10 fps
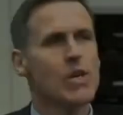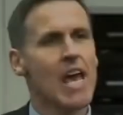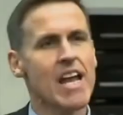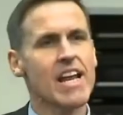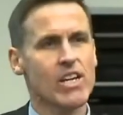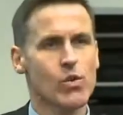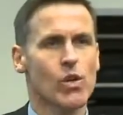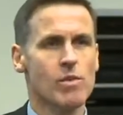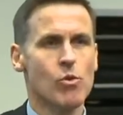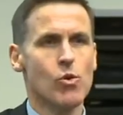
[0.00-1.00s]
can
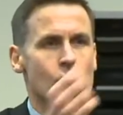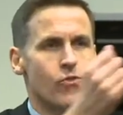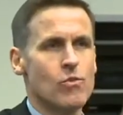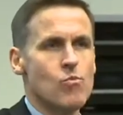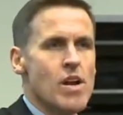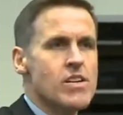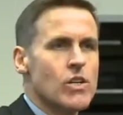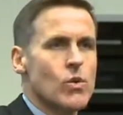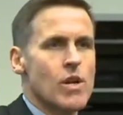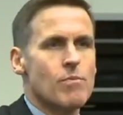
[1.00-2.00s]
actually move from one
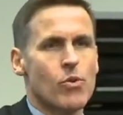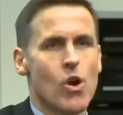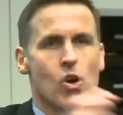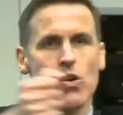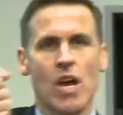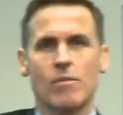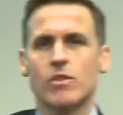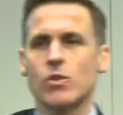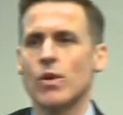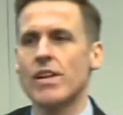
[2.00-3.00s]
degree program
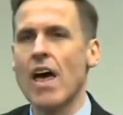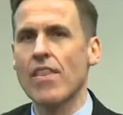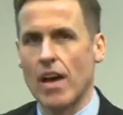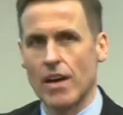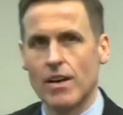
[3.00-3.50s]
to another,